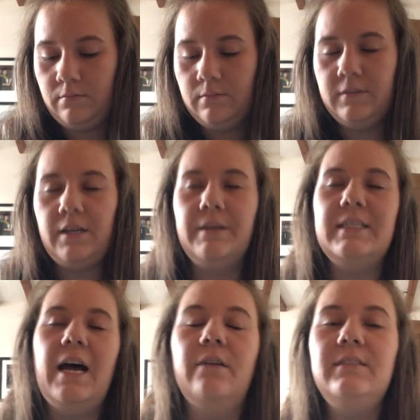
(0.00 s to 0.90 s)
So it's
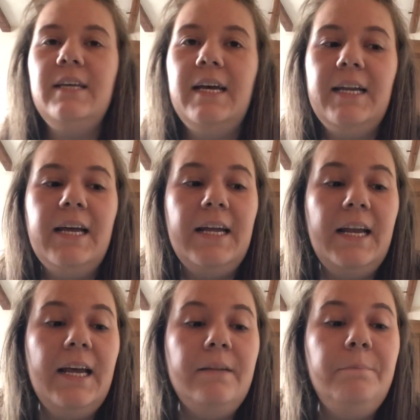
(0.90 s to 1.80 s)
now da da
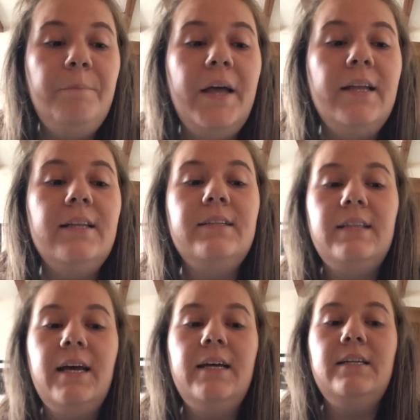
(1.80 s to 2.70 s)
da da
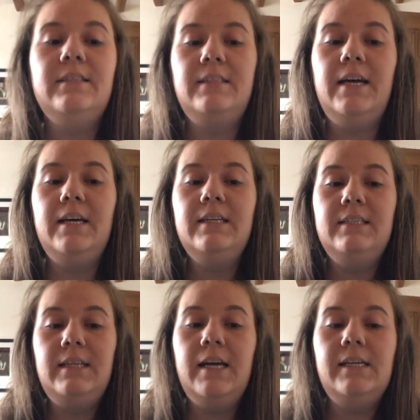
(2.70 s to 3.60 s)
da da
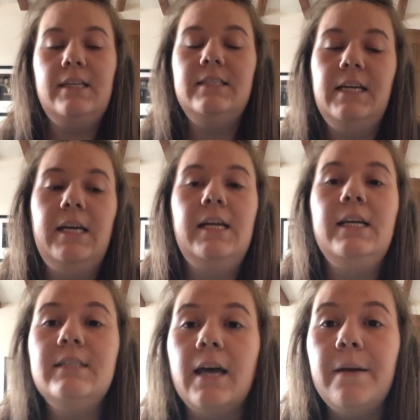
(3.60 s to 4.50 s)
da da
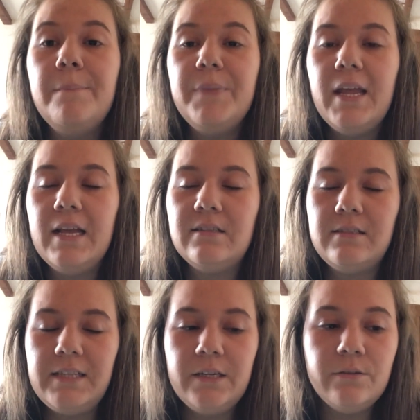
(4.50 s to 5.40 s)
da. It's
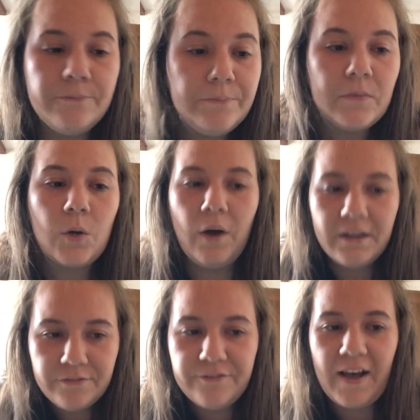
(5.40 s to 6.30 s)
still
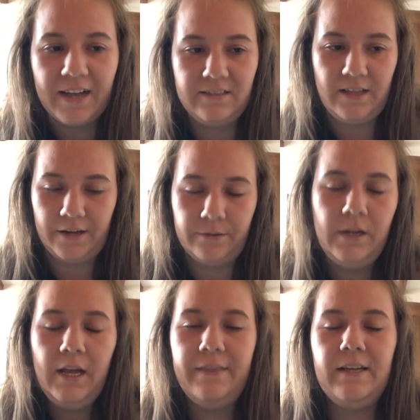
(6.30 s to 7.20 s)
quite fast though,
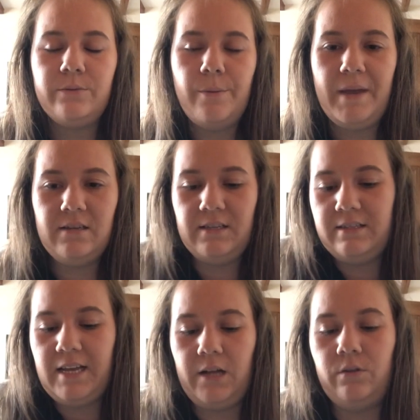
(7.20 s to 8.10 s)
and that's what makes it
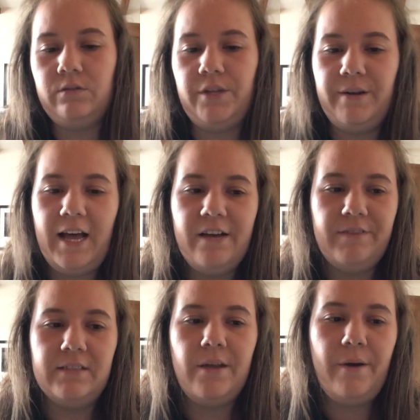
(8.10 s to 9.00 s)
sound so
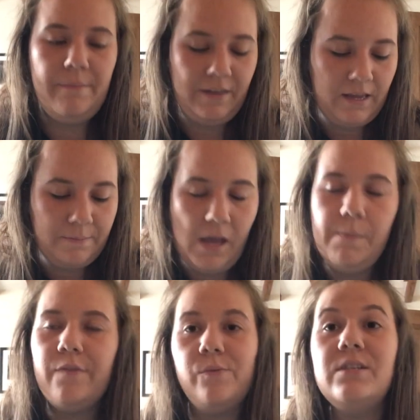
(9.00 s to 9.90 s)
lively. So I'm thinking
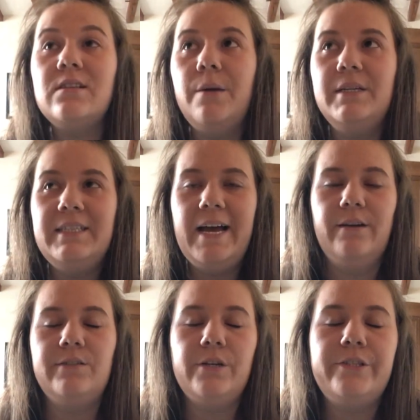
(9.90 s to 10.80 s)
maybe if we slow it
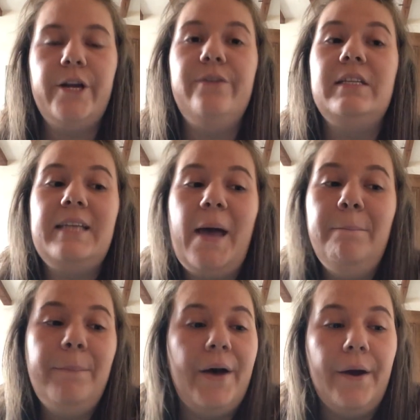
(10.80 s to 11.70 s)
down, so slow the
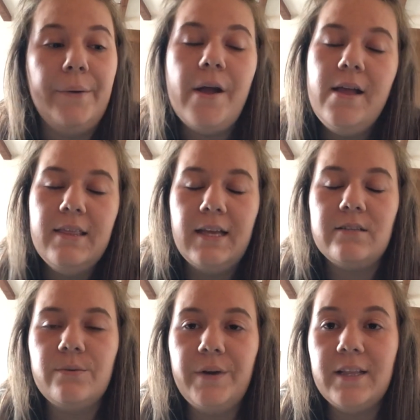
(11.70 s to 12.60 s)
tempo, that's
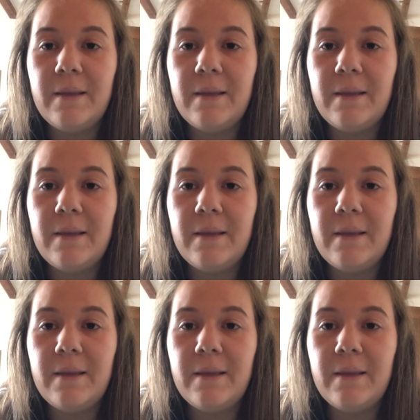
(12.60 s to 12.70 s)
the word